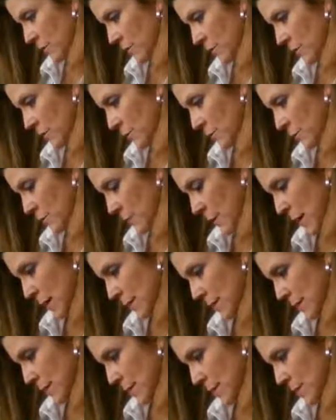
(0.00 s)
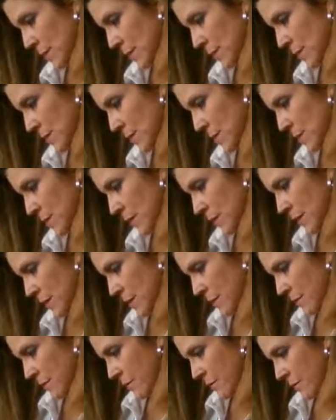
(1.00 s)
message
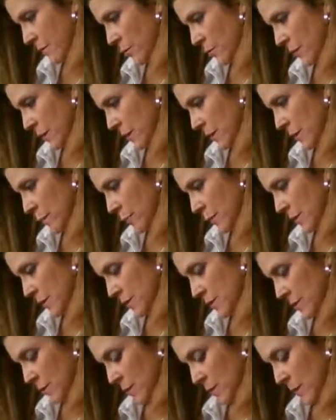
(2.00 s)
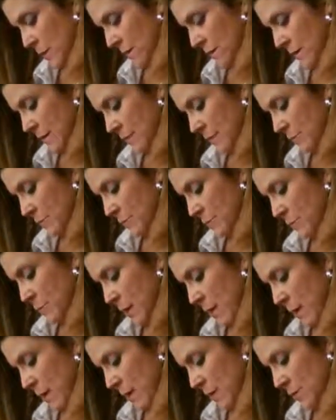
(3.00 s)
for Libras for the month of May
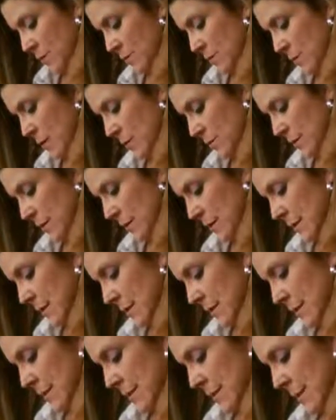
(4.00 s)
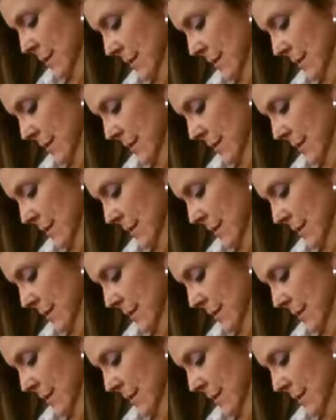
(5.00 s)
2016.